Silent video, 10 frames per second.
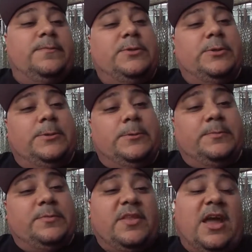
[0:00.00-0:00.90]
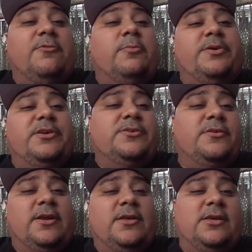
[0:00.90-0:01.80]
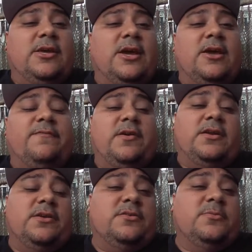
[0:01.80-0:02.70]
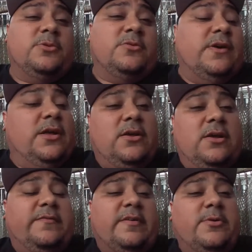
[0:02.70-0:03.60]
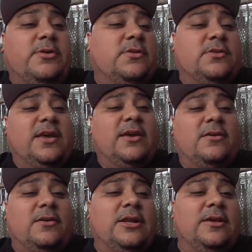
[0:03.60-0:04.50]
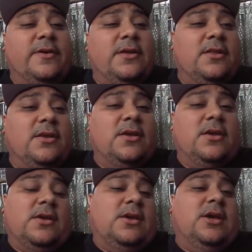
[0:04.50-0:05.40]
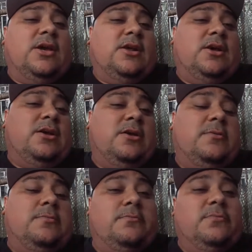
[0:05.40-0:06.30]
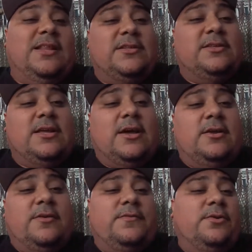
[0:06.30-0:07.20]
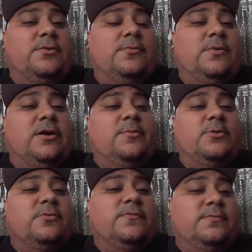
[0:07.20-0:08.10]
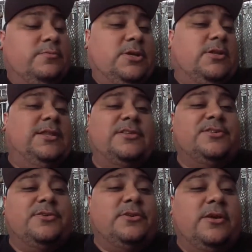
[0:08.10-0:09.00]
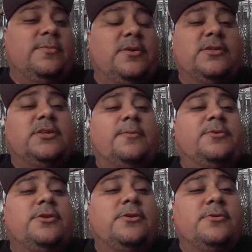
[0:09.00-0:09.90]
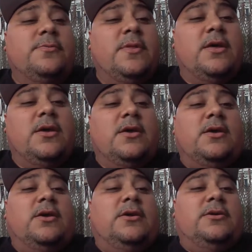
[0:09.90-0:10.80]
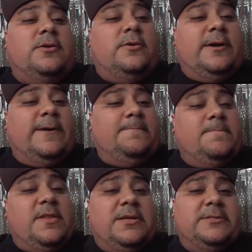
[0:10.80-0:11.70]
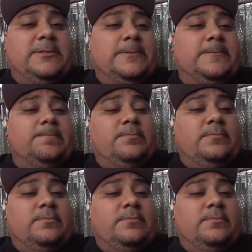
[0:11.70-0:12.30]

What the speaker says: So I will pitch you an idea if I need you to move, and if you can take it or leave it. And that's that. If you don't want to move, then that's your team. It's up to you. Okay, so